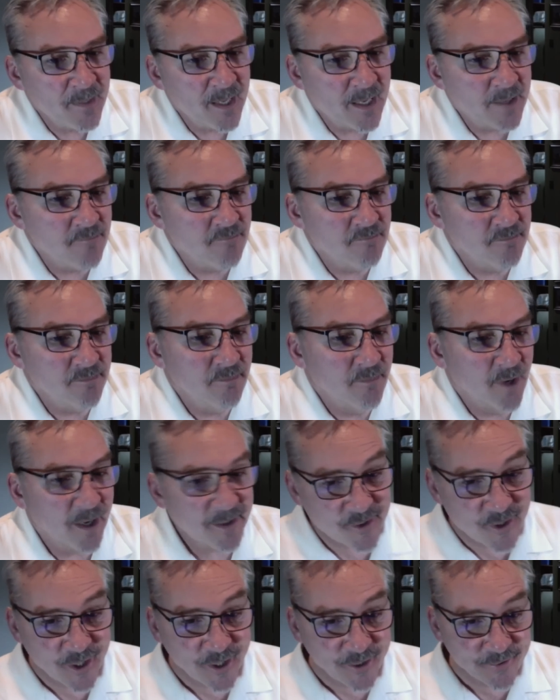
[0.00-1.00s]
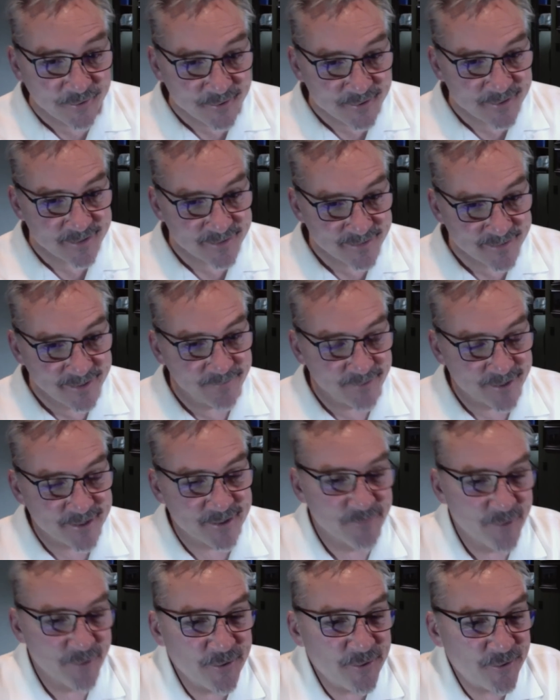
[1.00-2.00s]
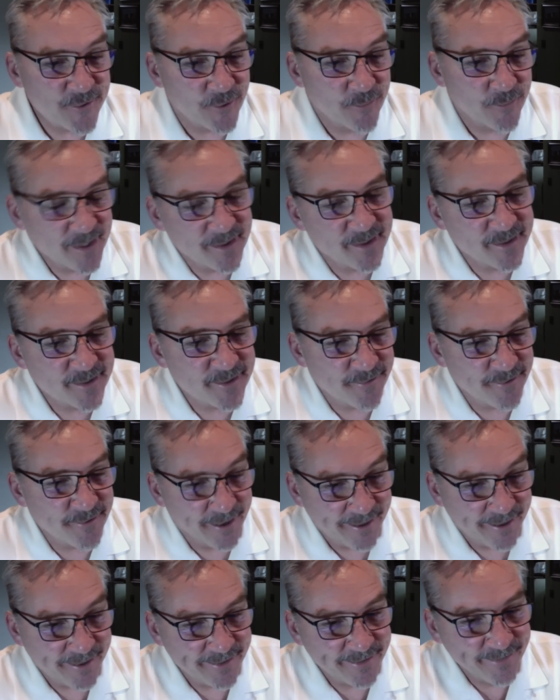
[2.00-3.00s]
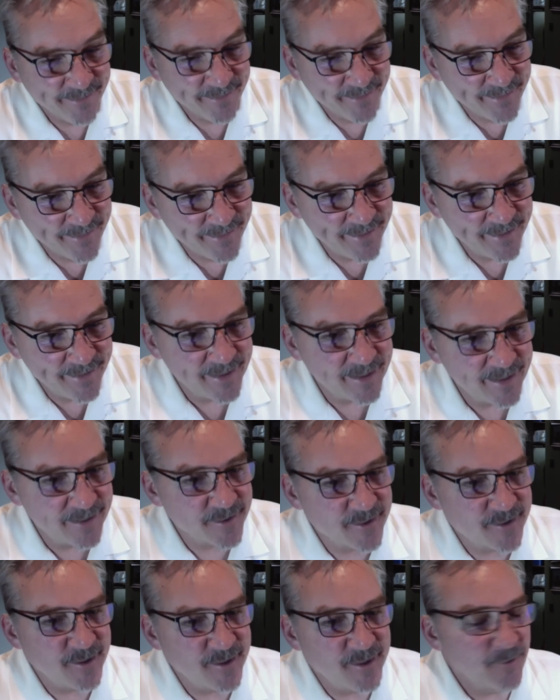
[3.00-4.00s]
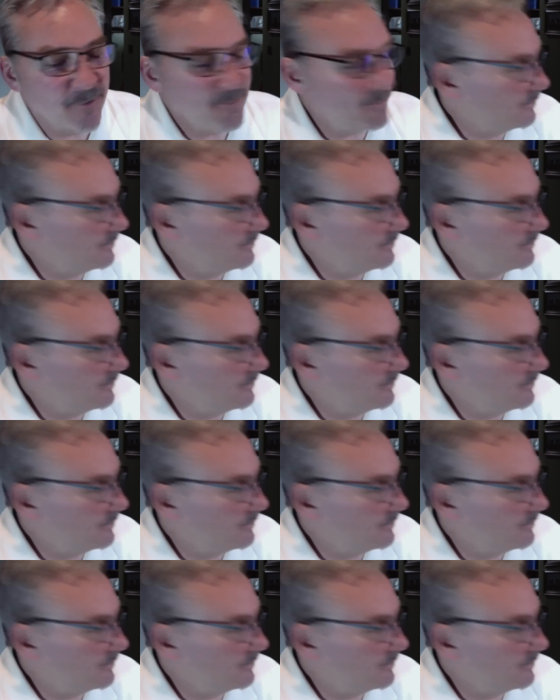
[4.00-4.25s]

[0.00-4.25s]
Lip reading: And Mark Jones was the one who told me the trick. He goes, you don't